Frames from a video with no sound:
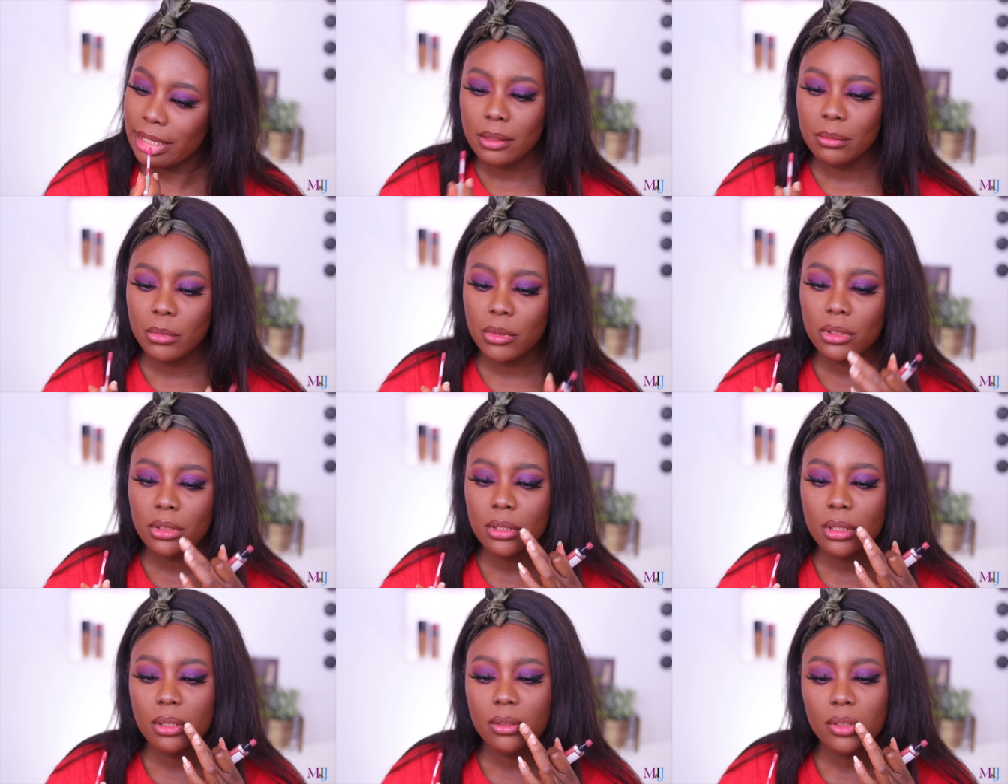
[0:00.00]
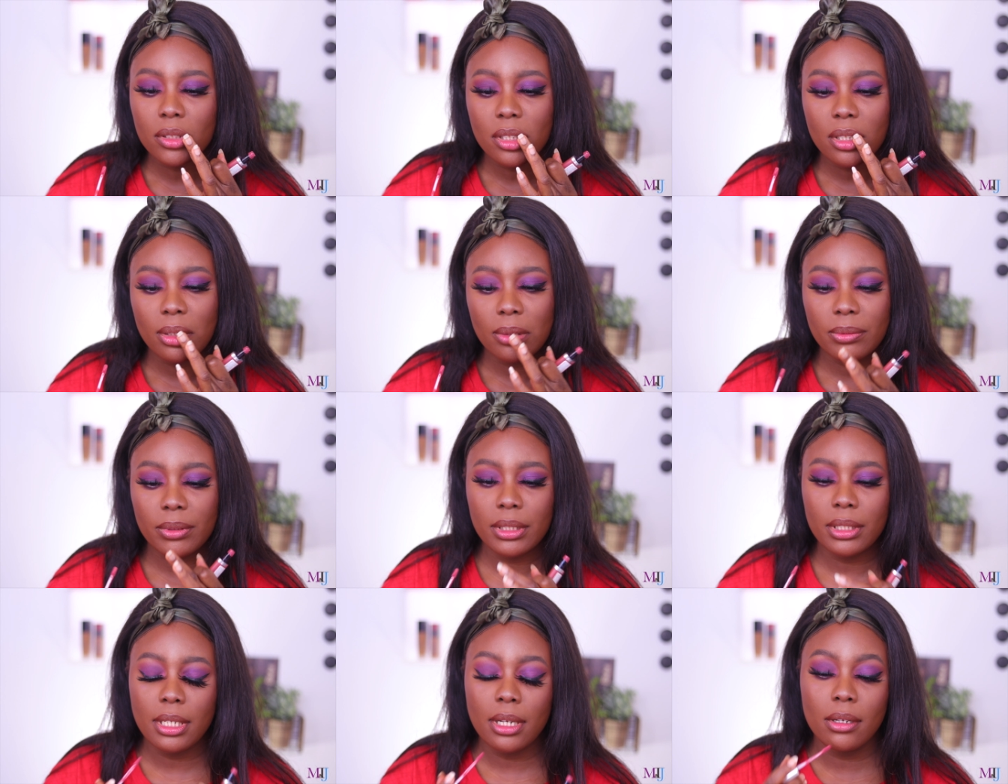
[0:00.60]
majority
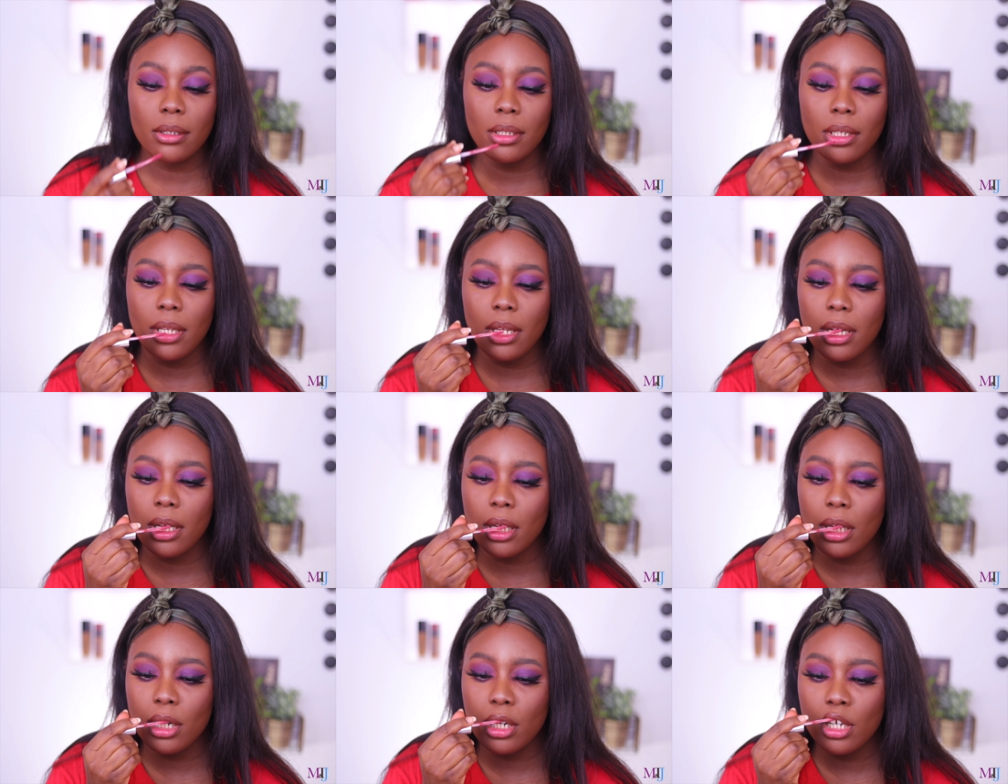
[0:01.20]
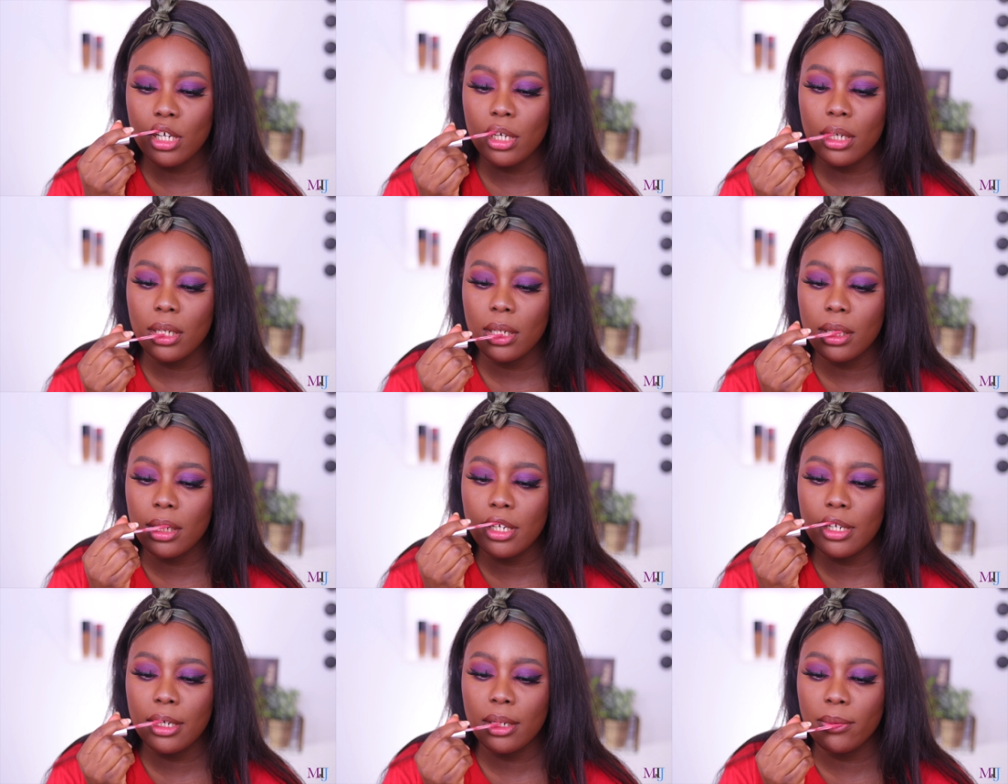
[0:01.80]
of it down here, and a
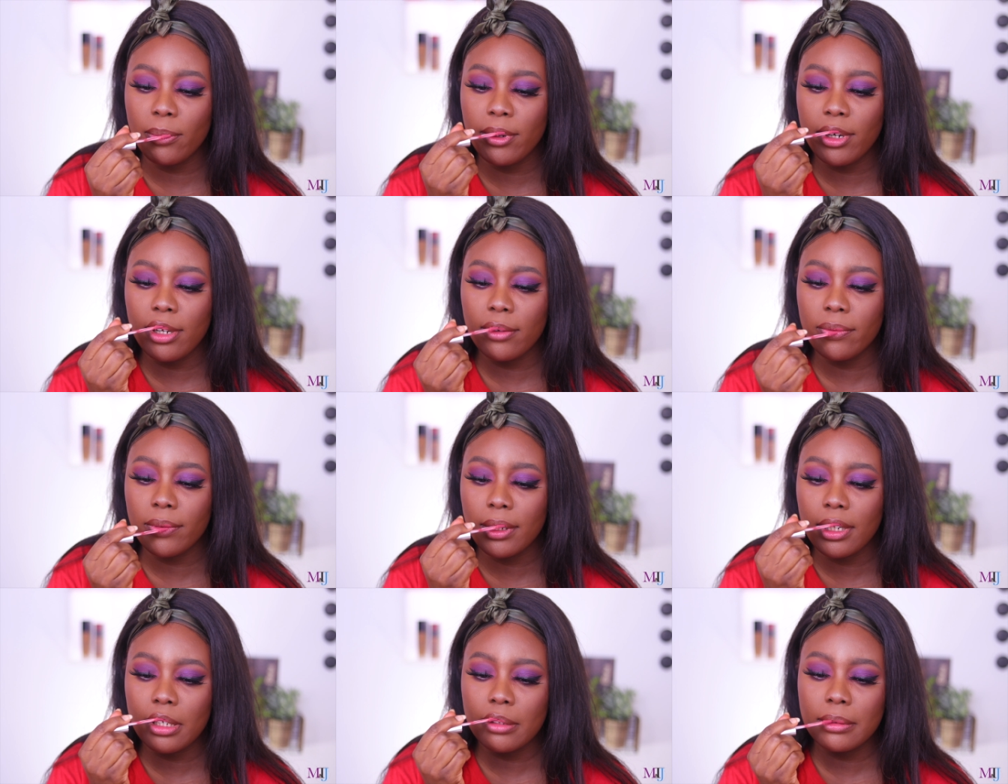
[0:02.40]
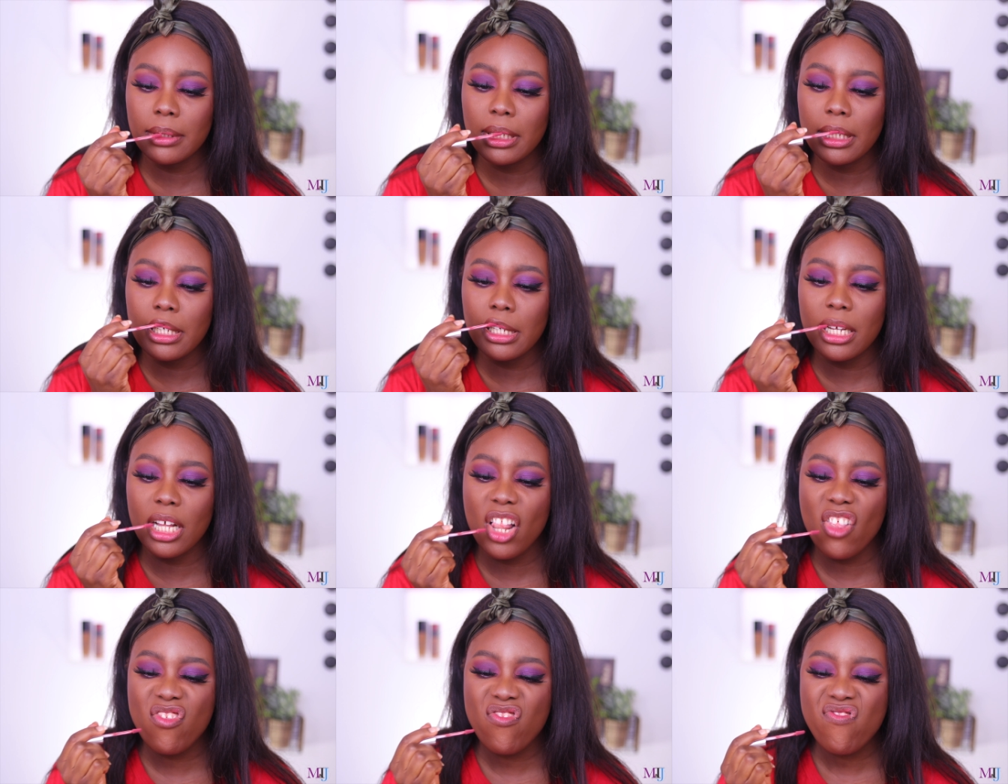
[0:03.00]
little bit of it up
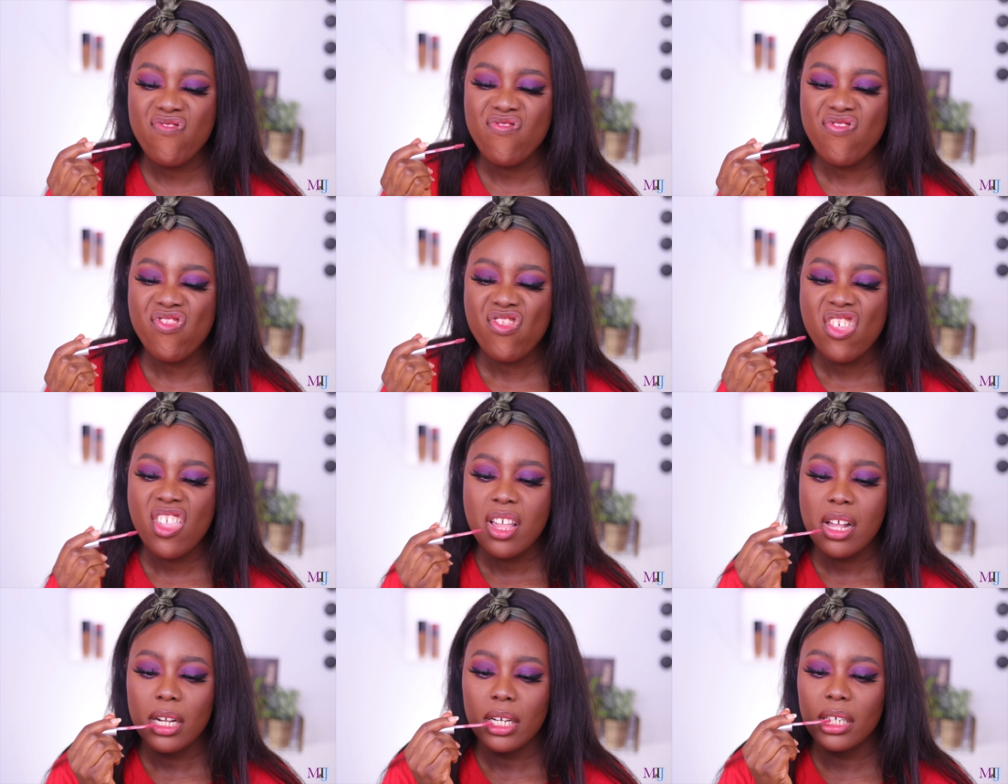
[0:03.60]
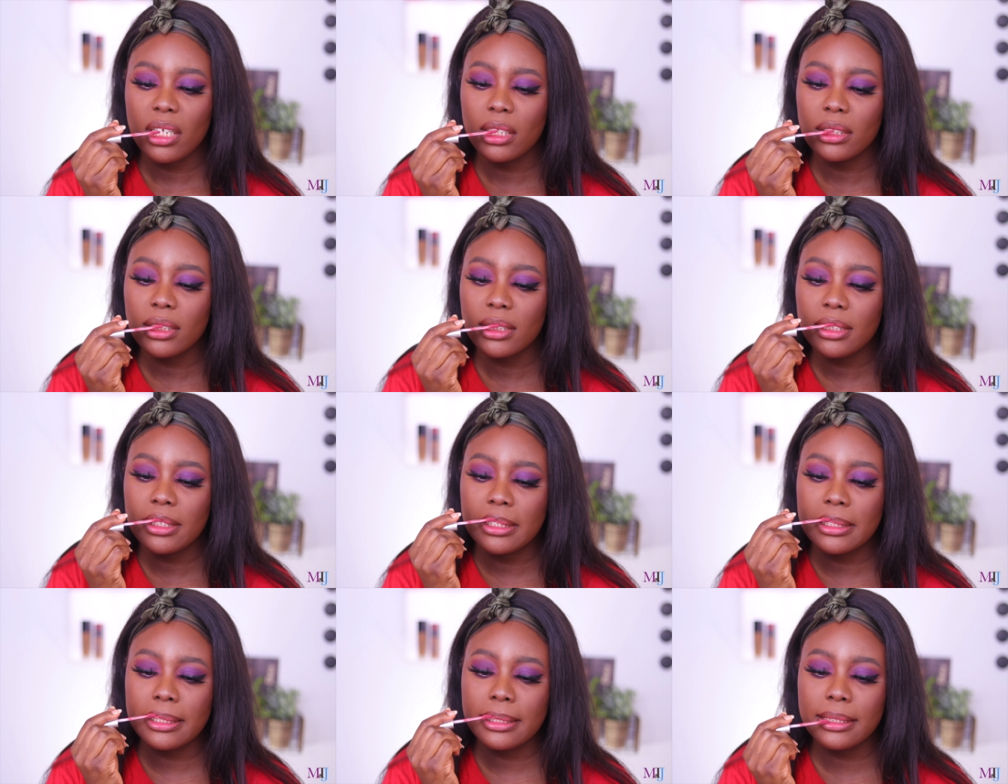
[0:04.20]
here and I
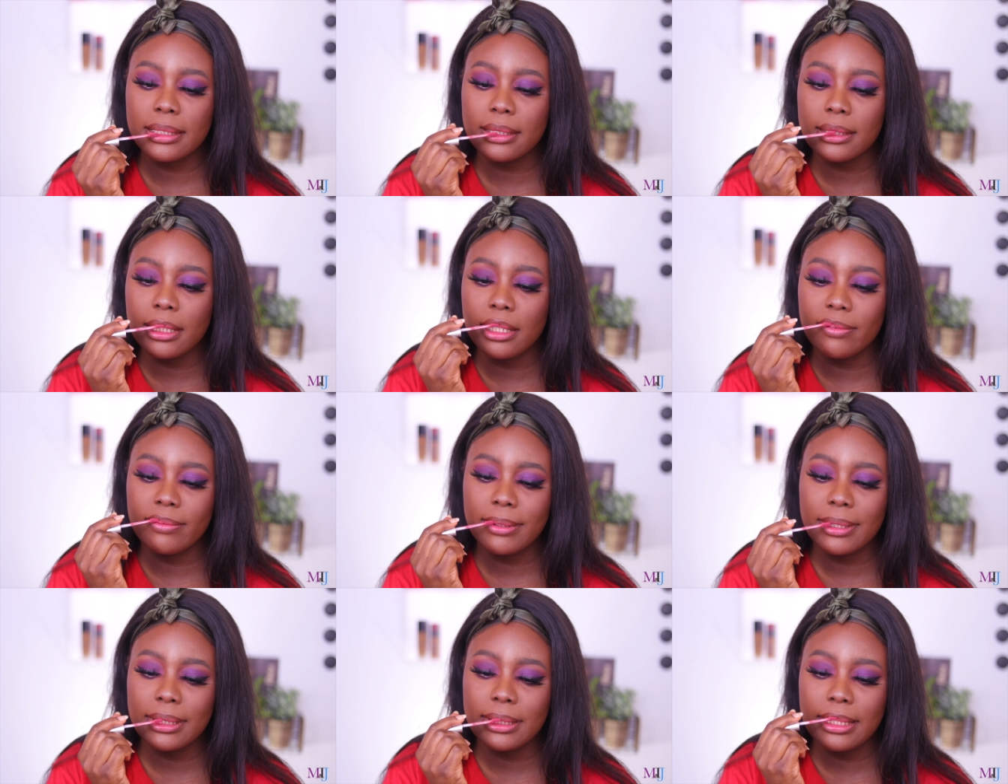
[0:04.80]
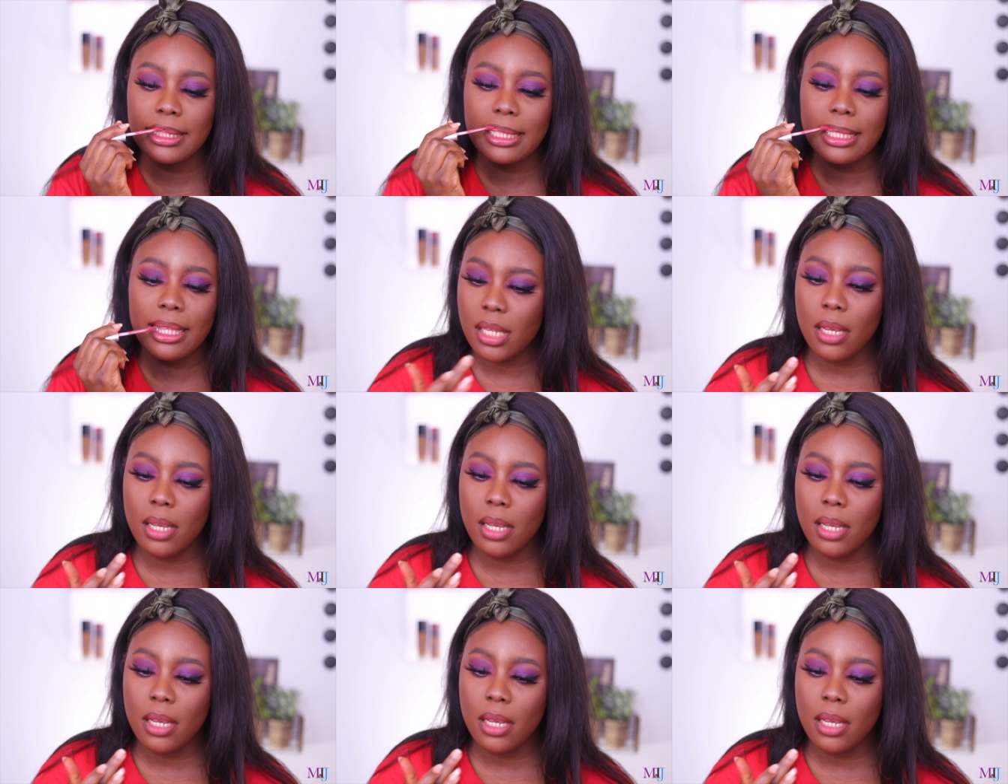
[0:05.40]
just use it to stain my teeth.